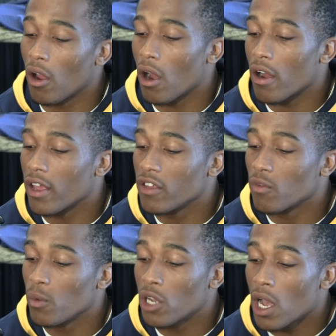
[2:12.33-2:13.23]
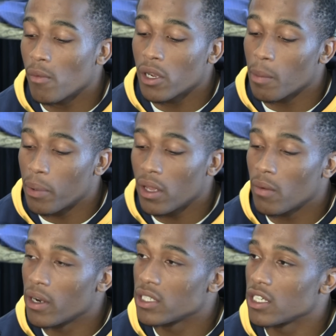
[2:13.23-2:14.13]
all right, we're
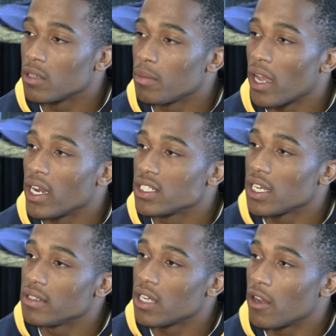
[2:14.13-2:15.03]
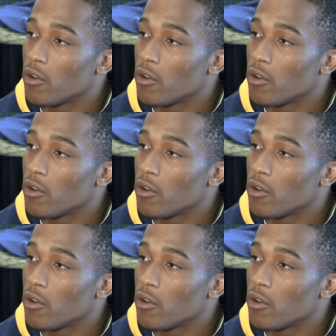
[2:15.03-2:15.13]
competing with each other, but at the same time,